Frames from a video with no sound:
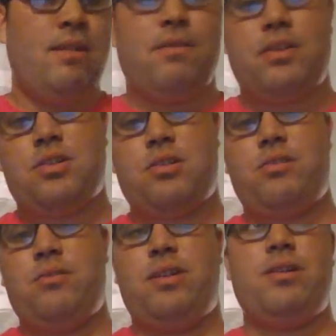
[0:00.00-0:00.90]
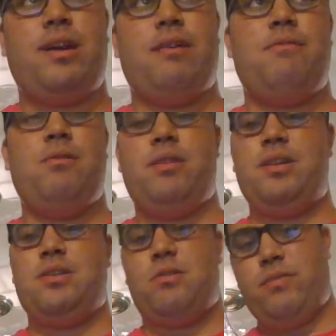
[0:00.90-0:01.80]
For those who don't know Egg Foo,
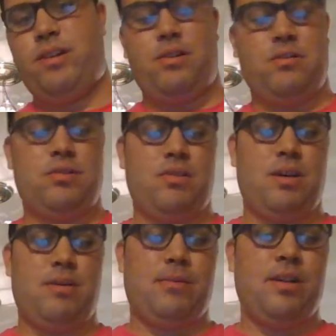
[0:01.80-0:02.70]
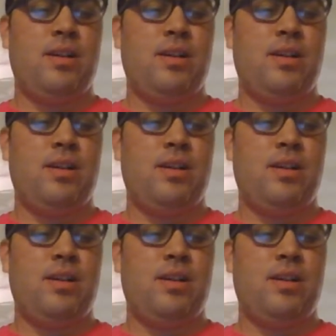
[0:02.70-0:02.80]
just go read an old school comic.